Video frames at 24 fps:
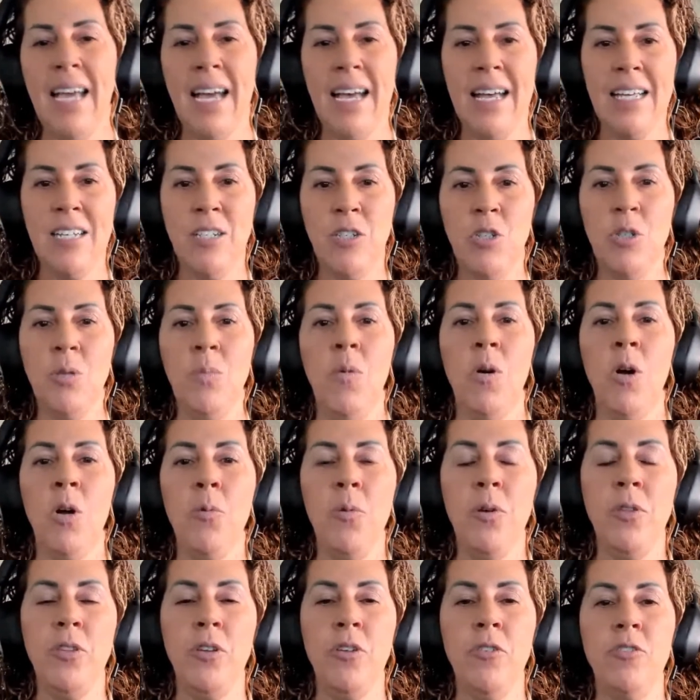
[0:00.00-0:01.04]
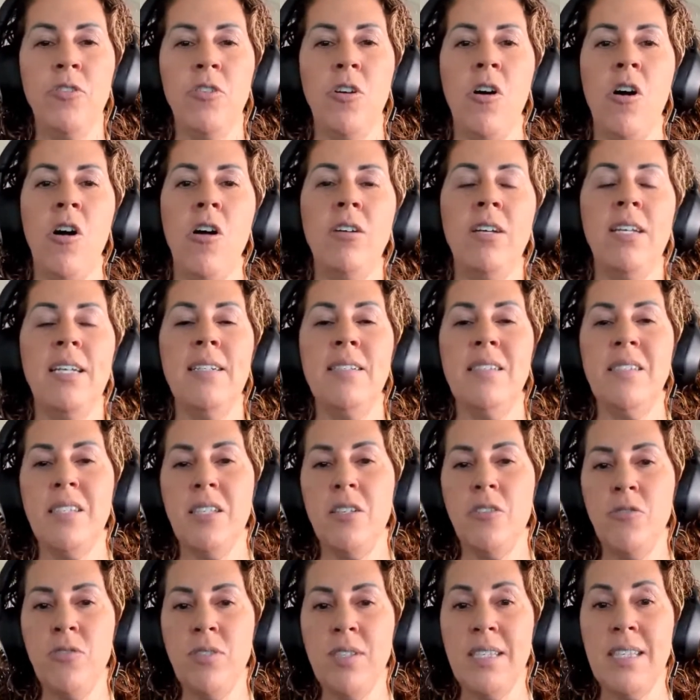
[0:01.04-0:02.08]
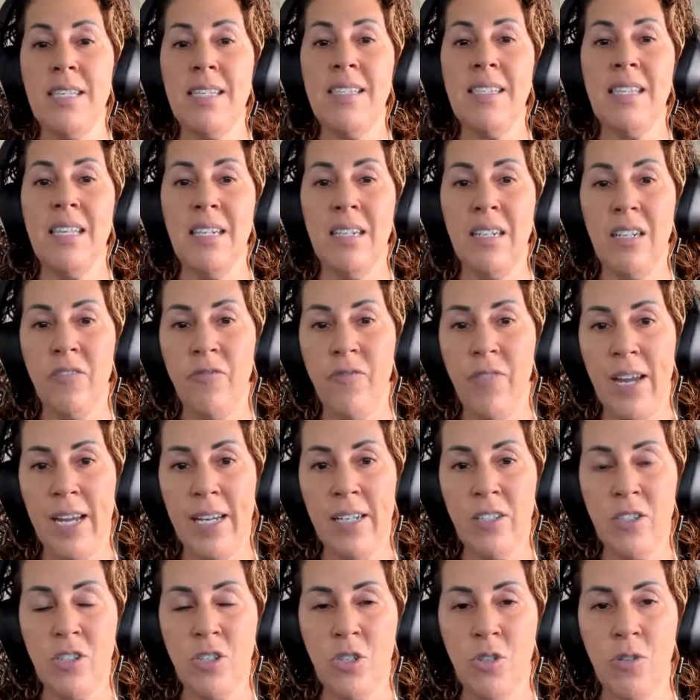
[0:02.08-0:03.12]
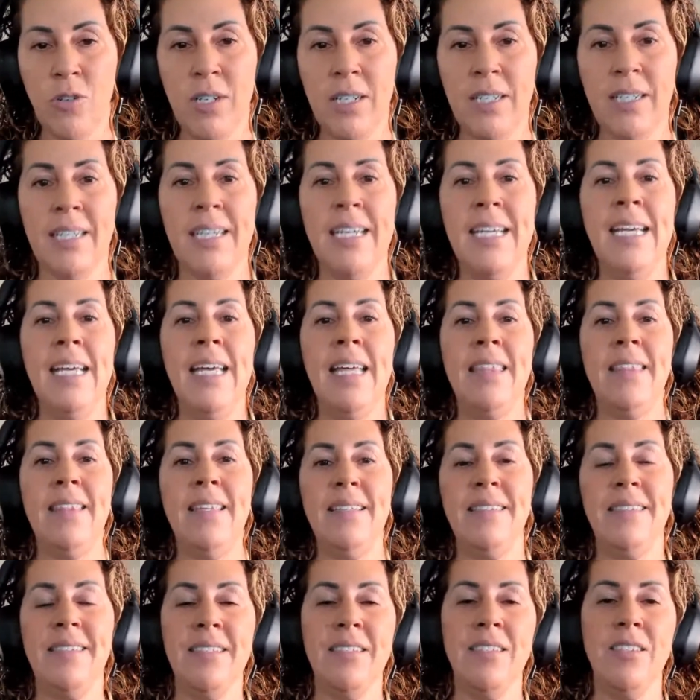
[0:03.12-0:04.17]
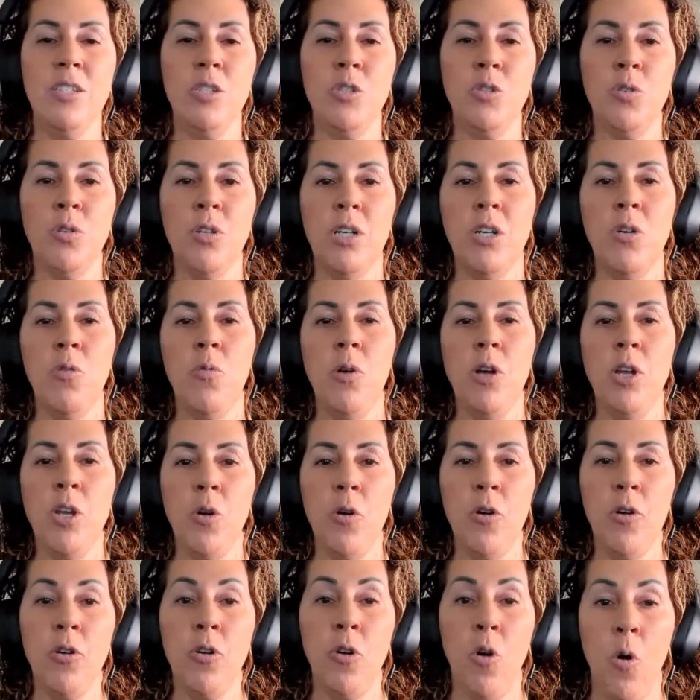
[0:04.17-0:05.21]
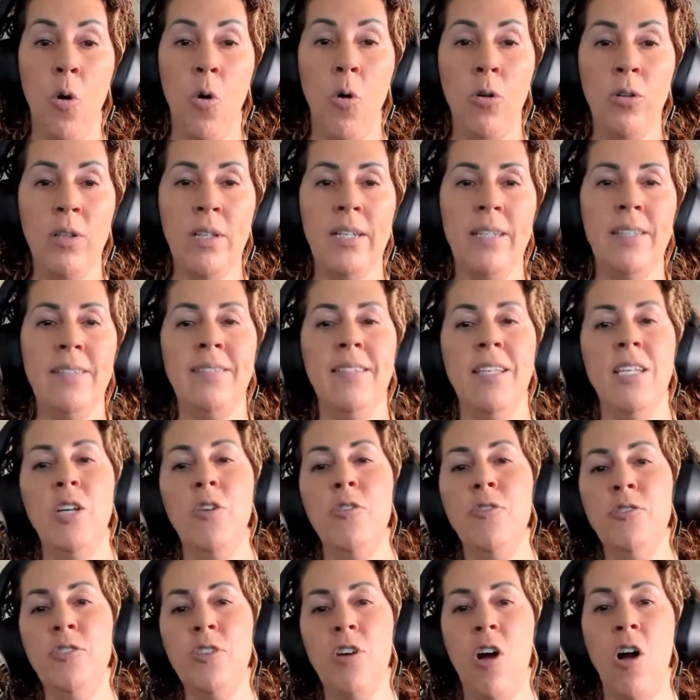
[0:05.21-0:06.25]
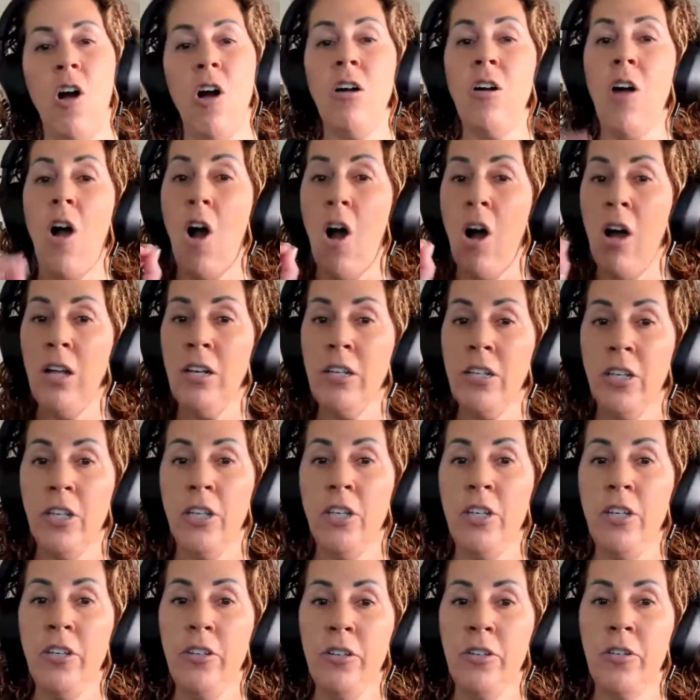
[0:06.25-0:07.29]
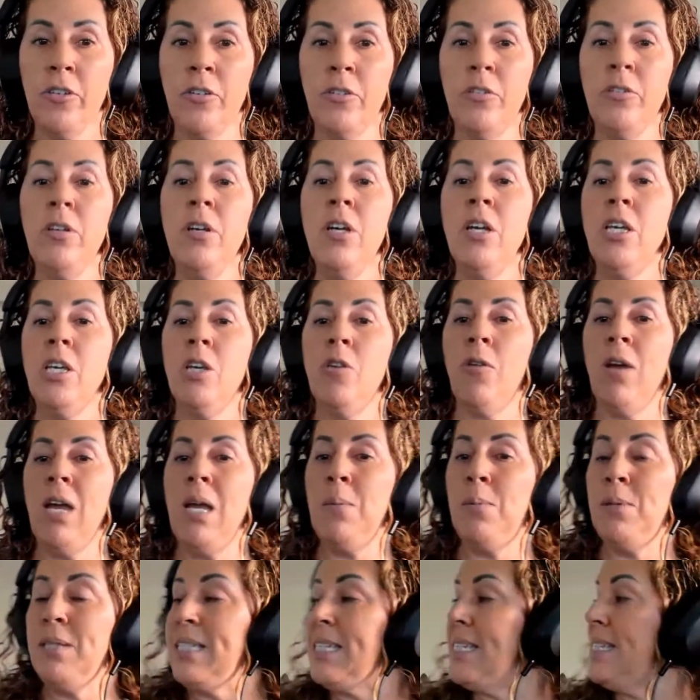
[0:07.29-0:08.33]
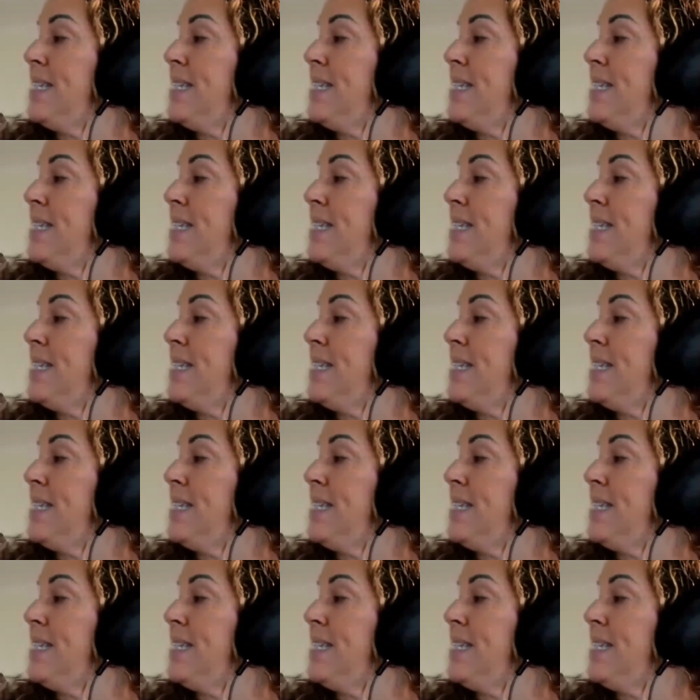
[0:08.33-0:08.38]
and Do More With Your Dog considers this an advanced trick. This is the trick where your goal is that your dog on cue, you're able to